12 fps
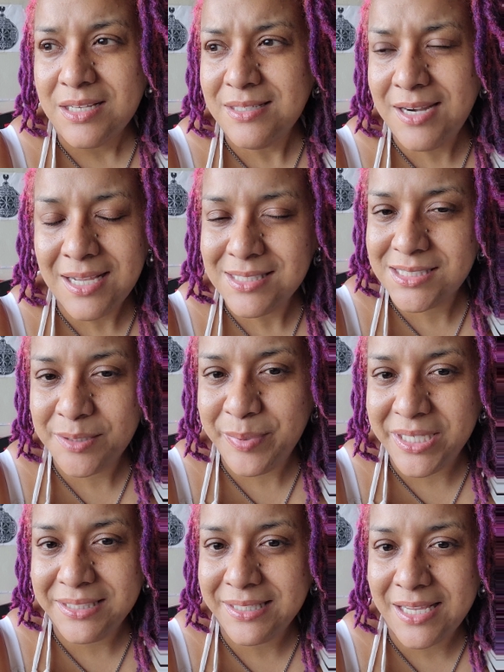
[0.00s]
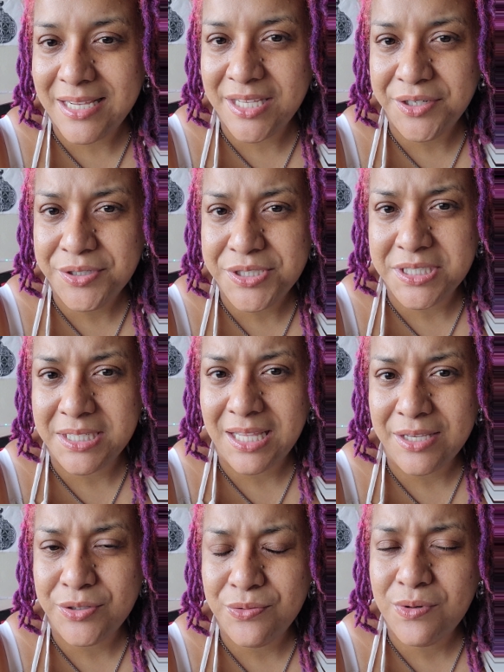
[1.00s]
not to be in that energy.
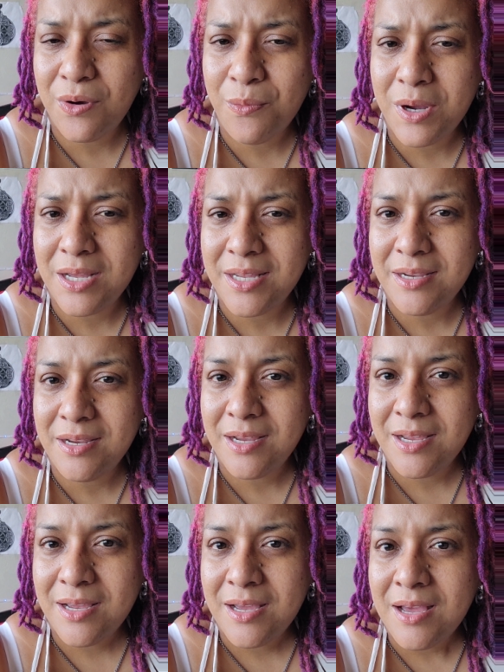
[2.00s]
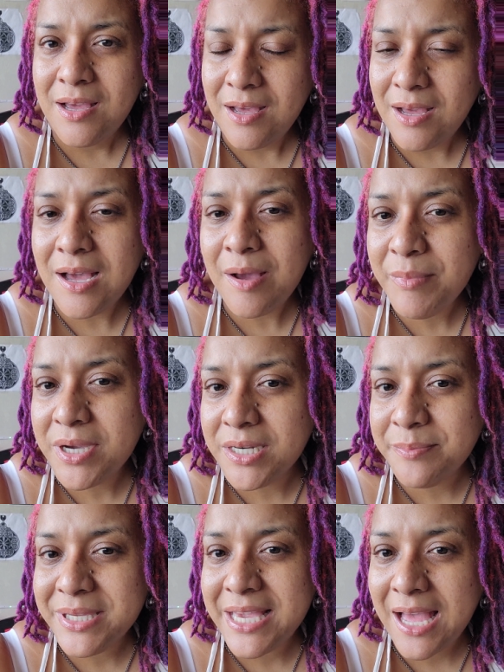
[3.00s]
Like, you know what? I'm going
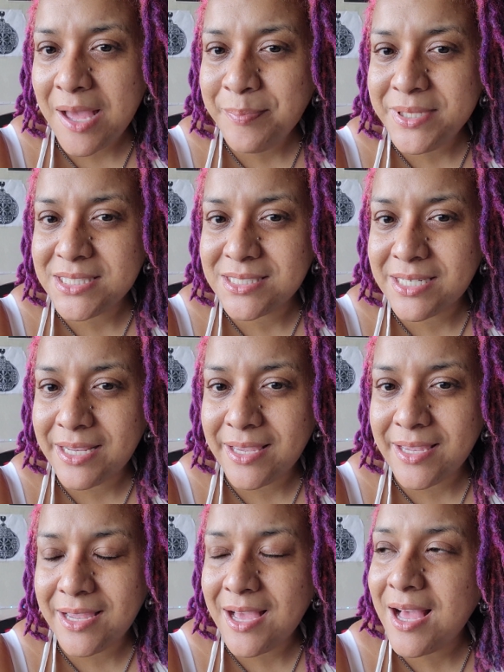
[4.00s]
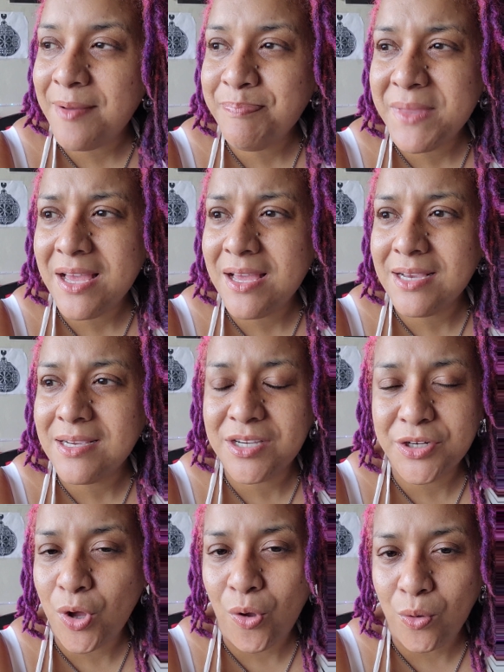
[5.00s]
to be happy today. I'm not
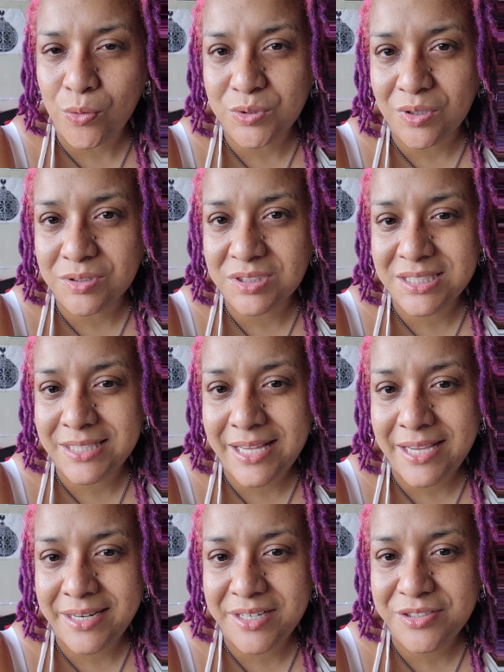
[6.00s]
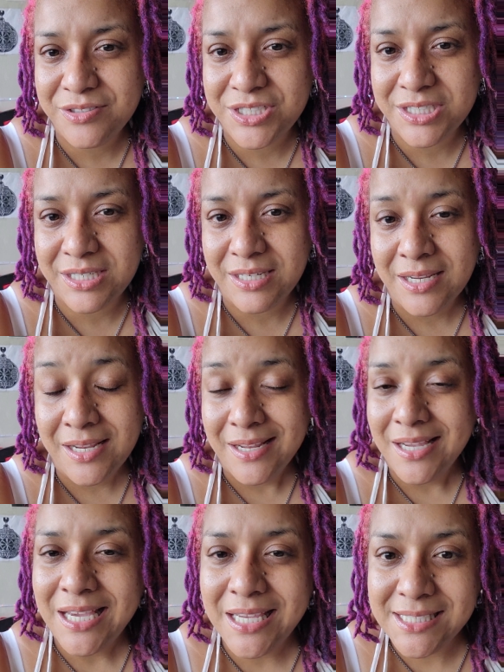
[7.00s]
going to hold on to that energy.
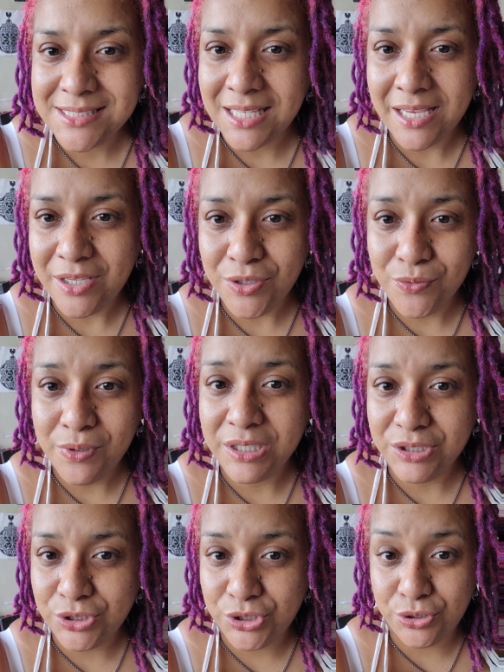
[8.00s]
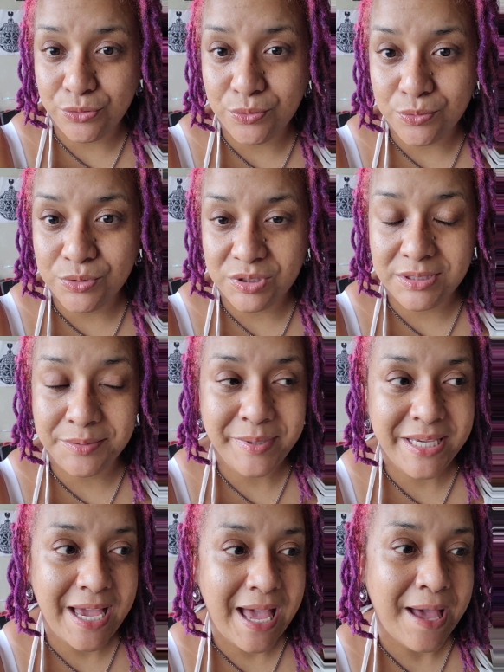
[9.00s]
And it's like you can choose to
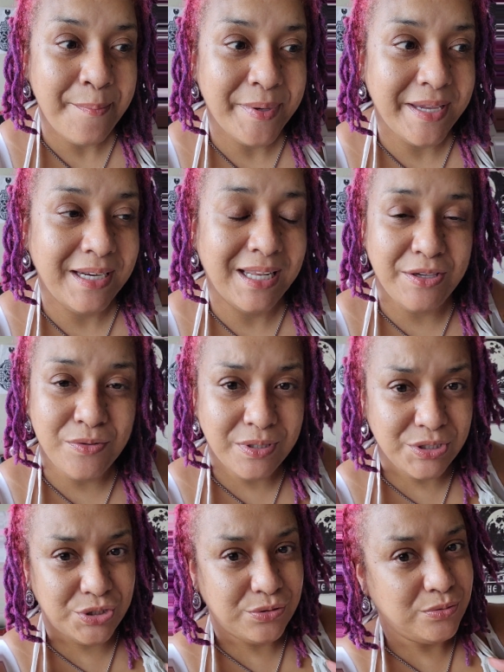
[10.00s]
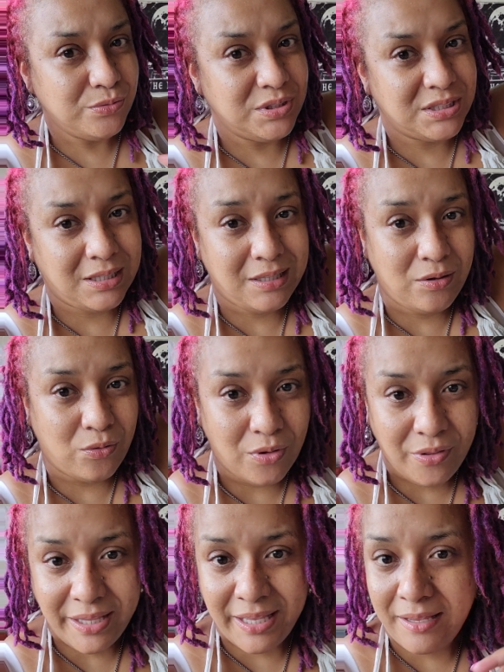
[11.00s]
be happy. Like you can choose to let all
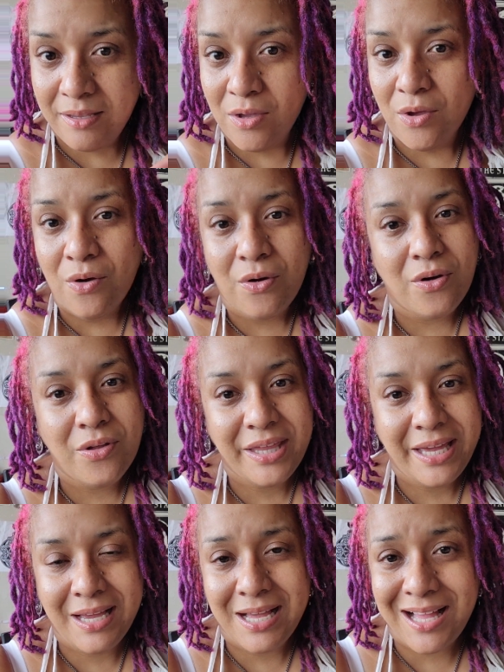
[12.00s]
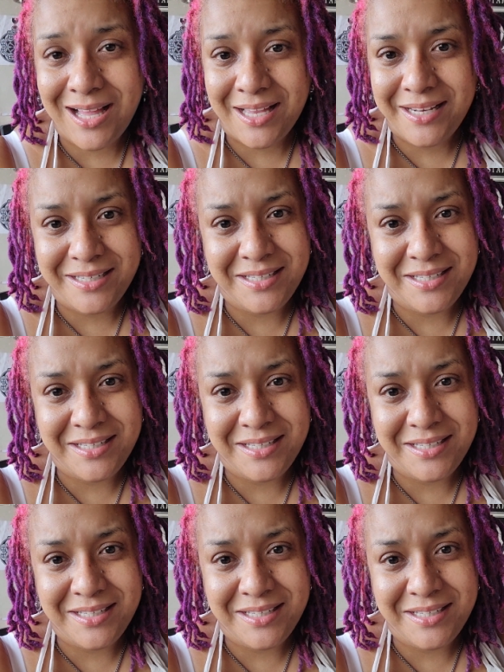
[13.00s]
that all that hot